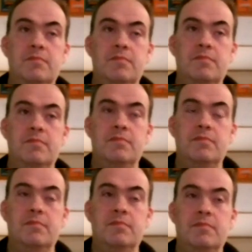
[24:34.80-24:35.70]

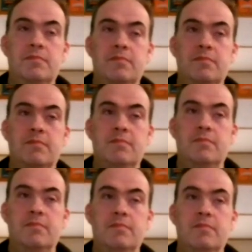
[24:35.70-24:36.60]

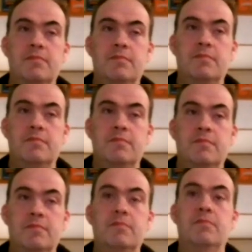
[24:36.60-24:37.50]

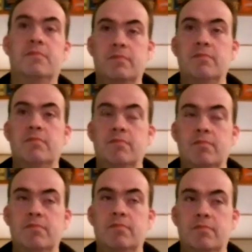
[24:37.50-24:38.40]

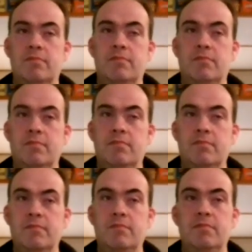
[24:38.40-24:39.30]

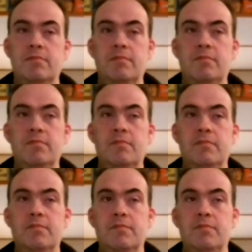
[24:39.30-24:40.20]

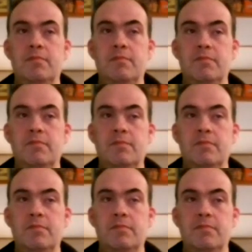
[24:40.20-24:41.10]

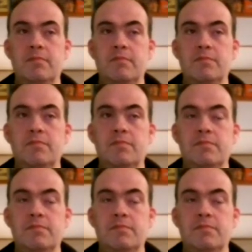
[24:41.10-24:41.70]
The person shown says nothing.